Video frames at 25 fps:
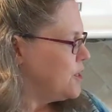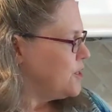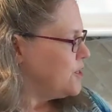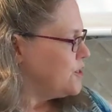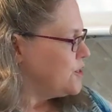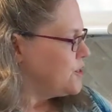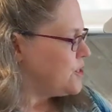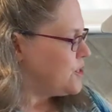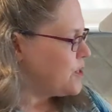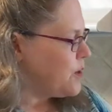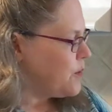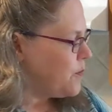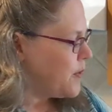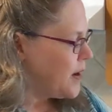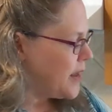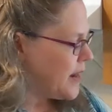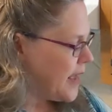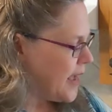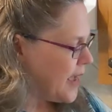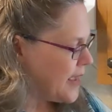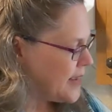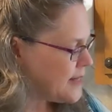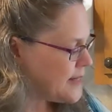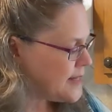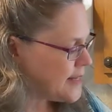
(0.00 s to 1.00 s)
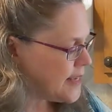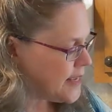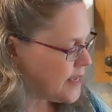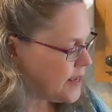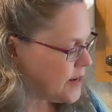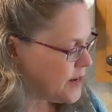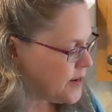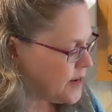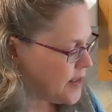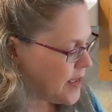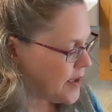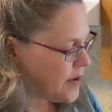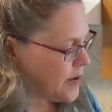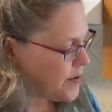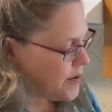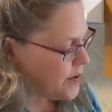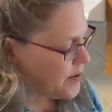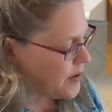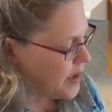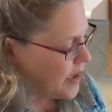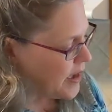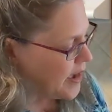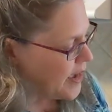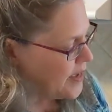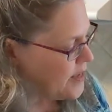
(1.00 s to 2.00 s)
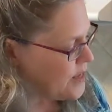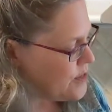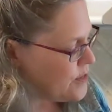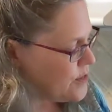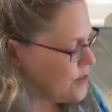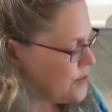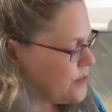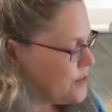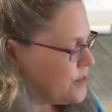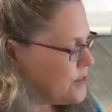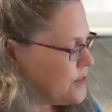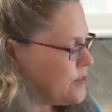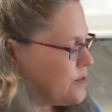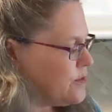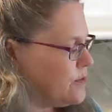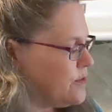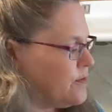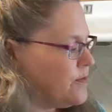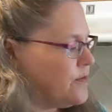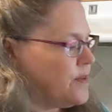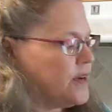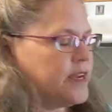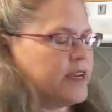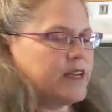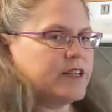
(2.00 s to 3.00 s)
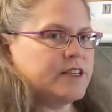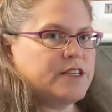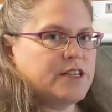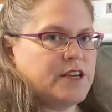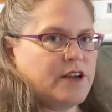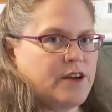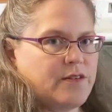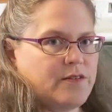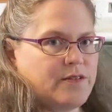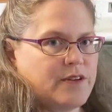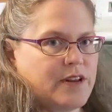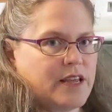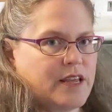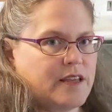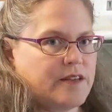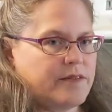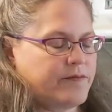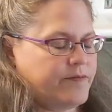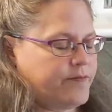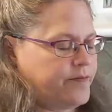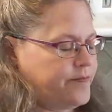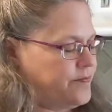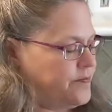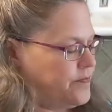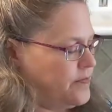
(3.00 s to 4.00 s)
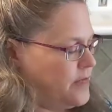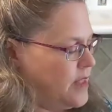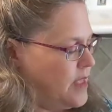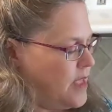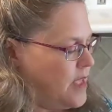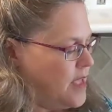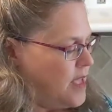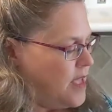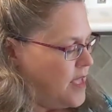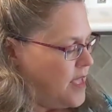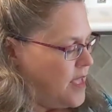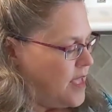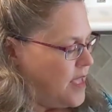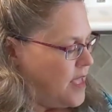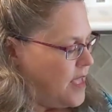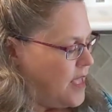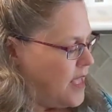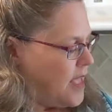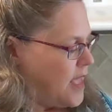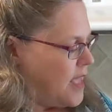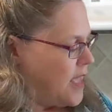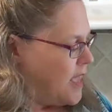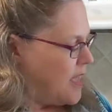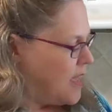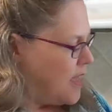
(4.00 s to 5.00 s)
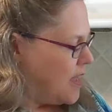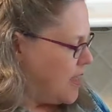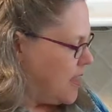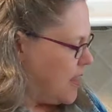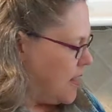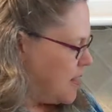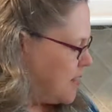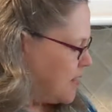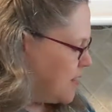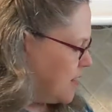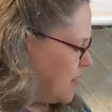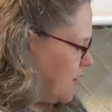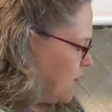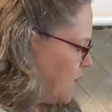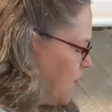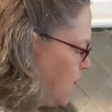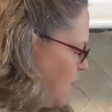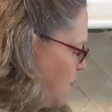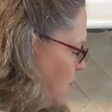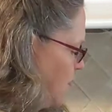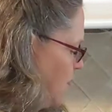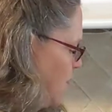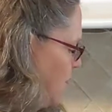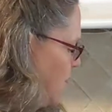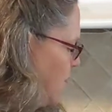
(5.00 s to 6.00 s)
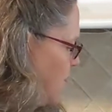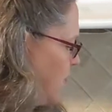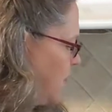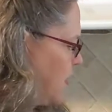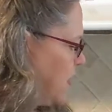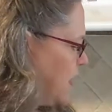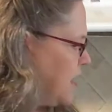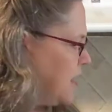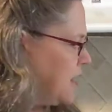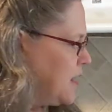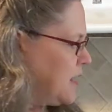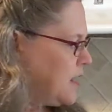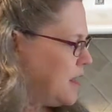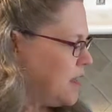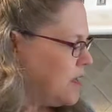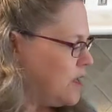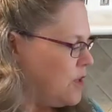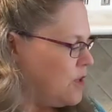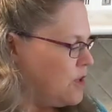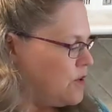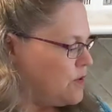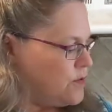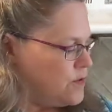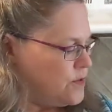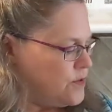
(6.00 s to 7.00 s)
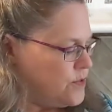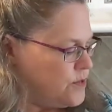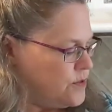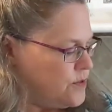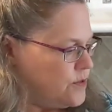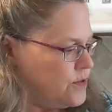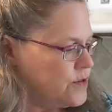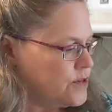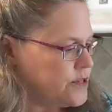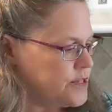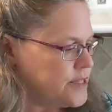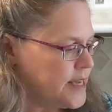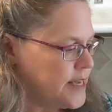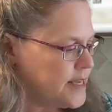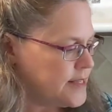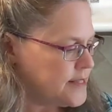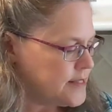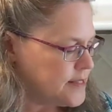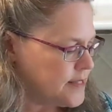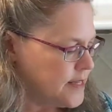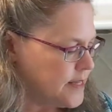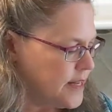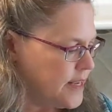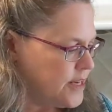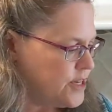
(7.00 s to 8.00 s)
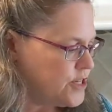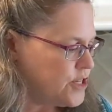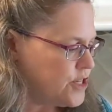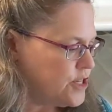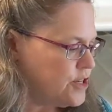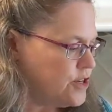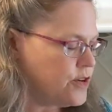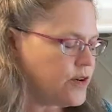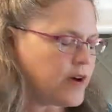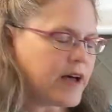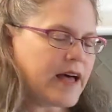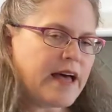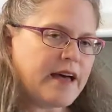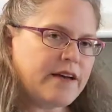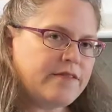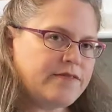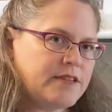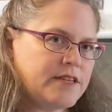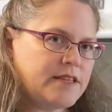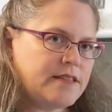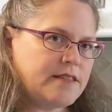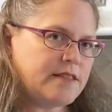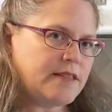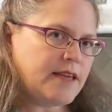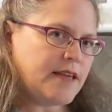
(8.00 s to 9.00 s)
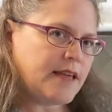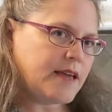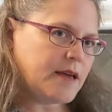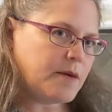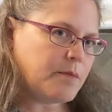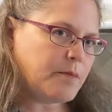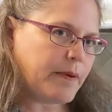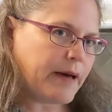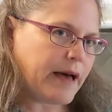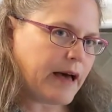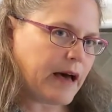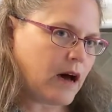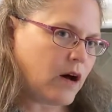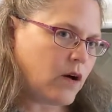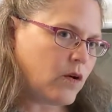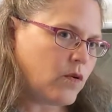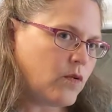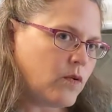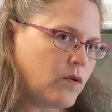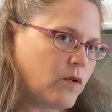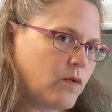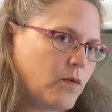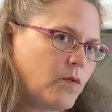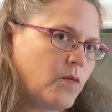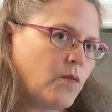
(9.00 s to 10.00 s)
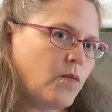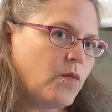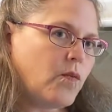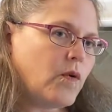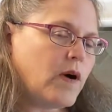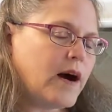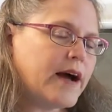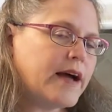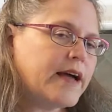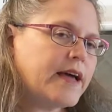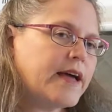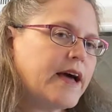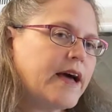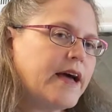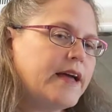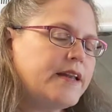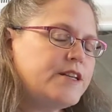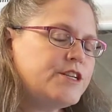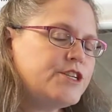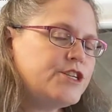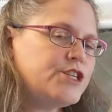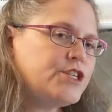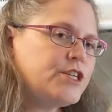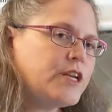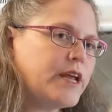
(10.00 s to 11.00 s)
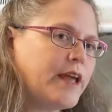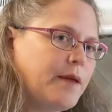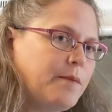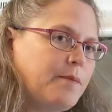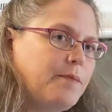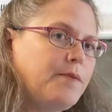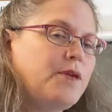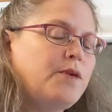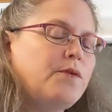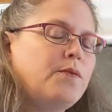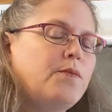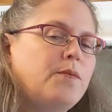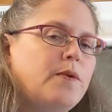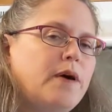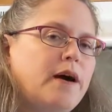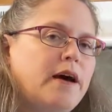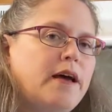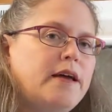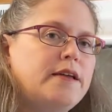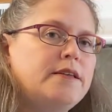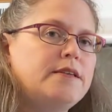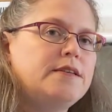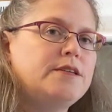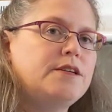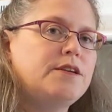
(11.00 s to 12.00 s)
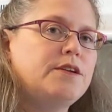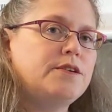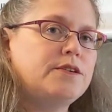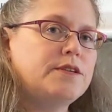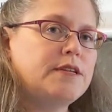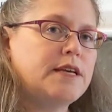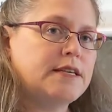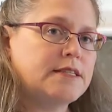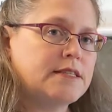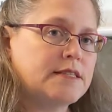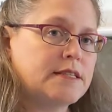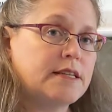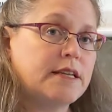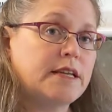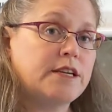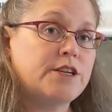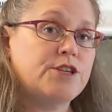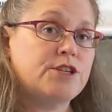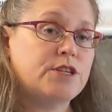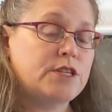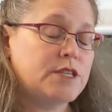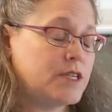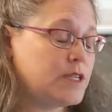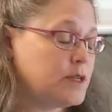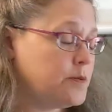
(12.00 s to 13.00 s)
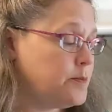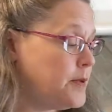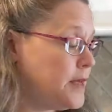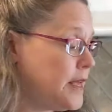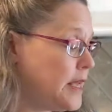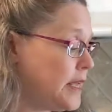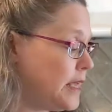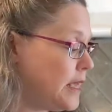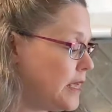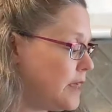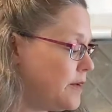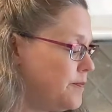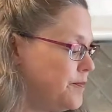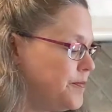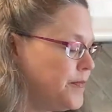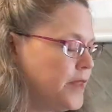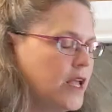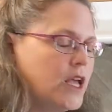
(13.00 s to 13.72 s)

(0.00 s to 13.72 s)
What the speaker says: So what I did, I used rigatoni. And when you do your tessellation, you'll have to think about what kind of shape you want your tessellation to be.